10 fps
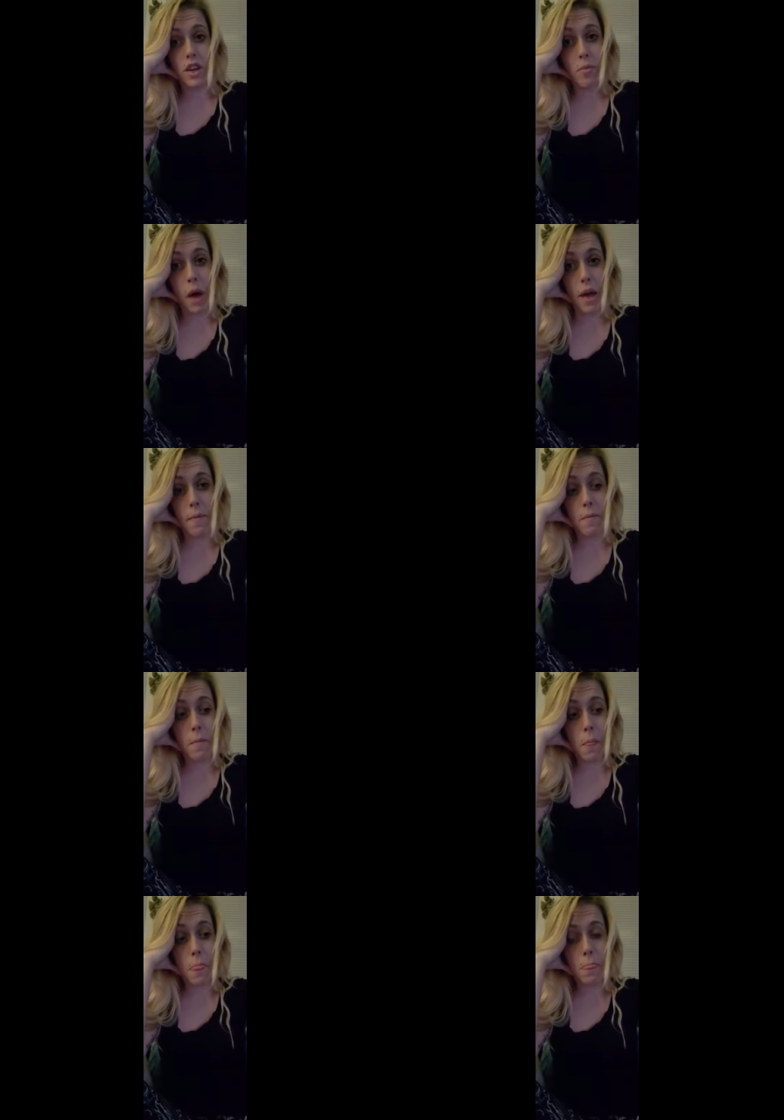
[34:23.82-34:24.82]
But
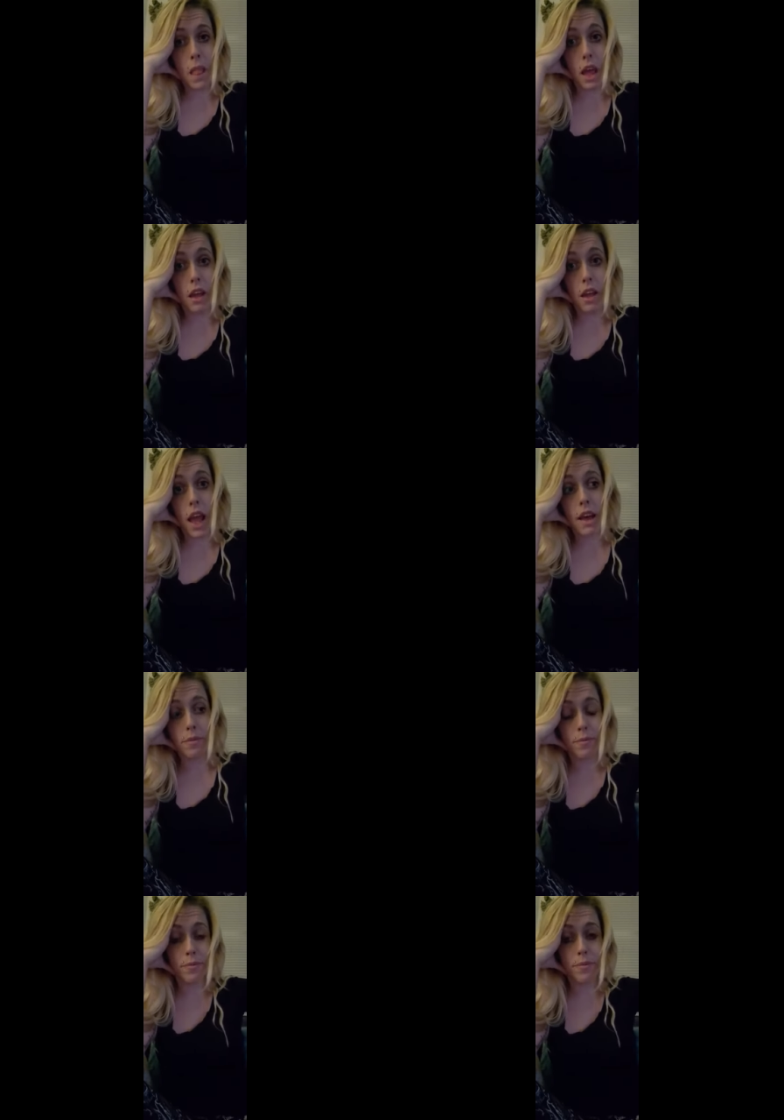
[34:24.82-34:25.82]
yeah,
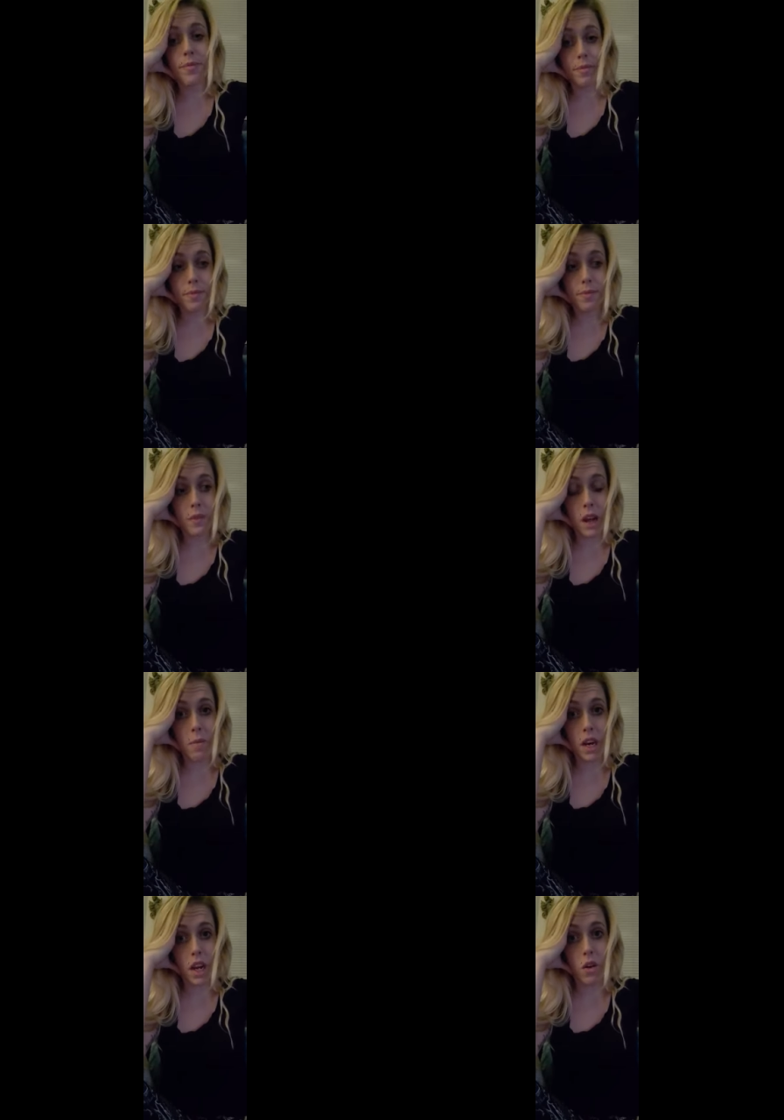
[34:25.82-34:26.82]
I'm
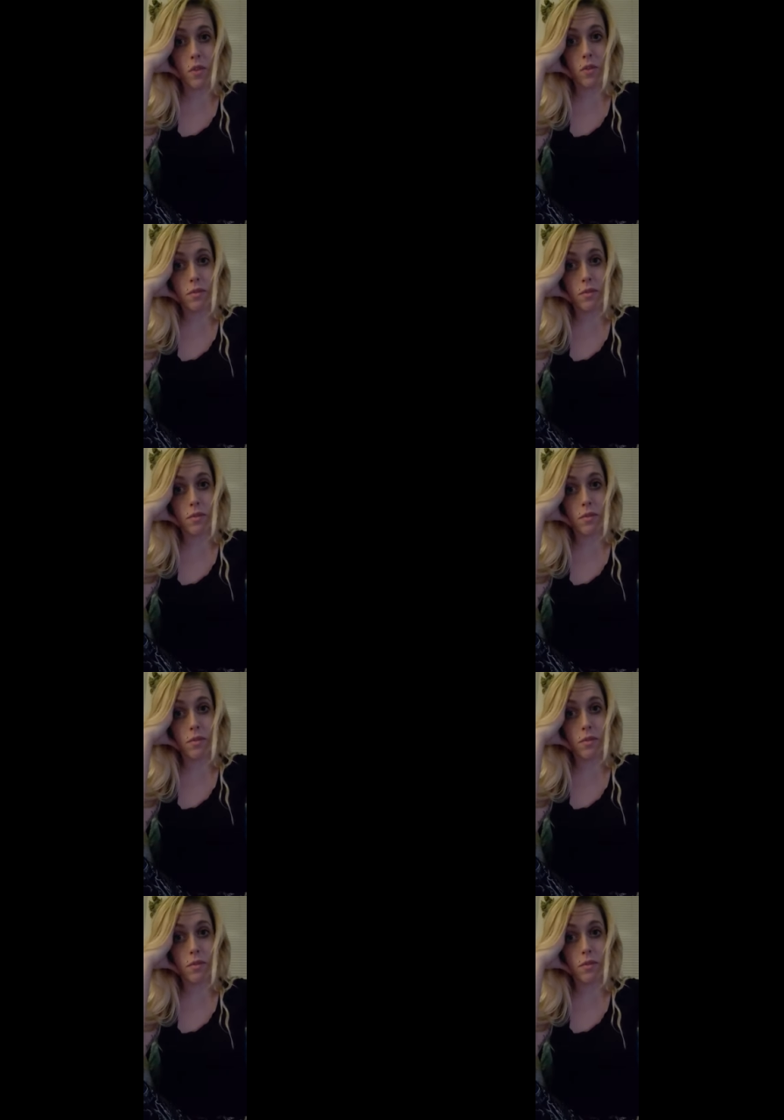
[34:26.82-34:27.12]
going to go.